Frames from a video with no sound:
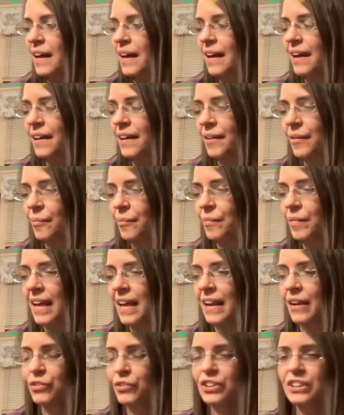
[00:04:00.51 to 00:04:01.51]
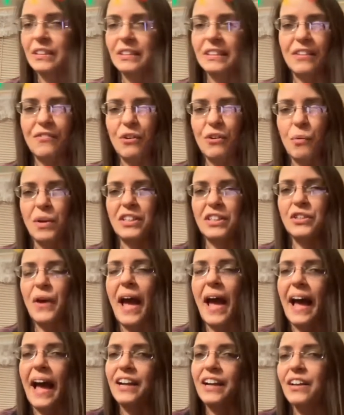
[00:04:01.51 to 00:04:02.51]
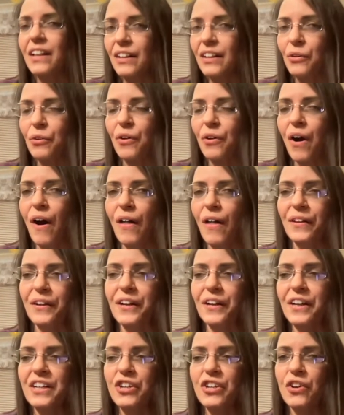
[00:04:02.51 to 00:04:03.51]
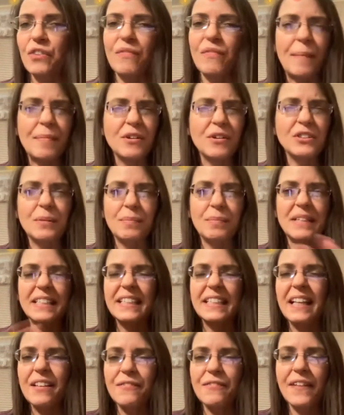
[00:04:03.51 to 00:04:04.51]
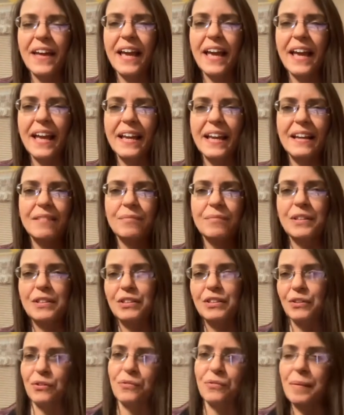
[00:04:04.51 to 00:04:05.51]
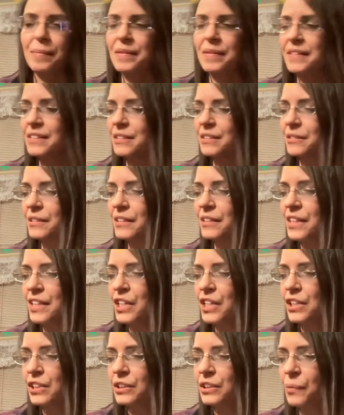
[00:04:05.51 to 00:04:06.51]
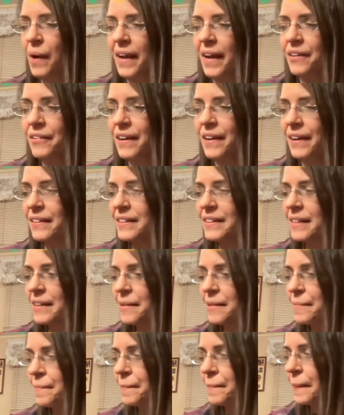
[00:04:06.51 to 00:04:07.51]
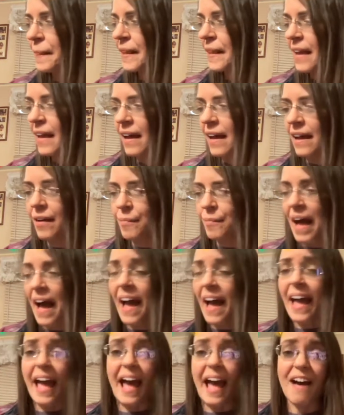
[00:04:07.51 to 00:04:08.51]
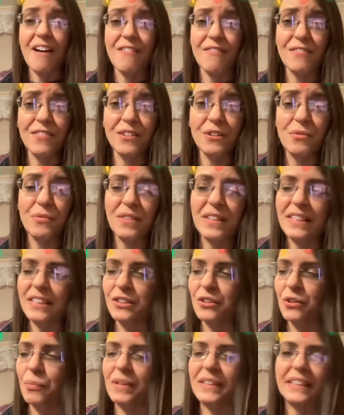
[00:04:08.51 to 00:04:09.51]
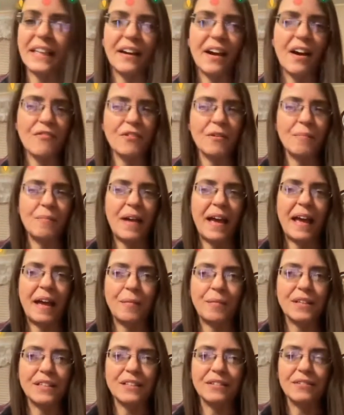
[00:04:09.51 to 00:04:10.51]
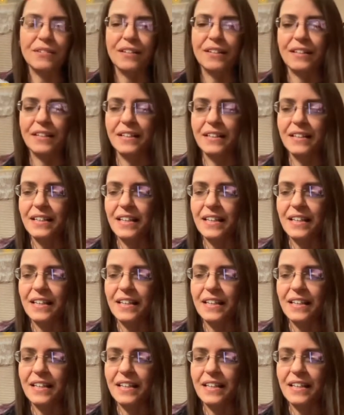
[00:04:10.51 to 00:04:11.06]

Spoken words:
And it'll just, if you want to add a little collar, and you can wrap those up in cellophane, put little ribbons or twine around them. I have these are the ones I got from Amazon.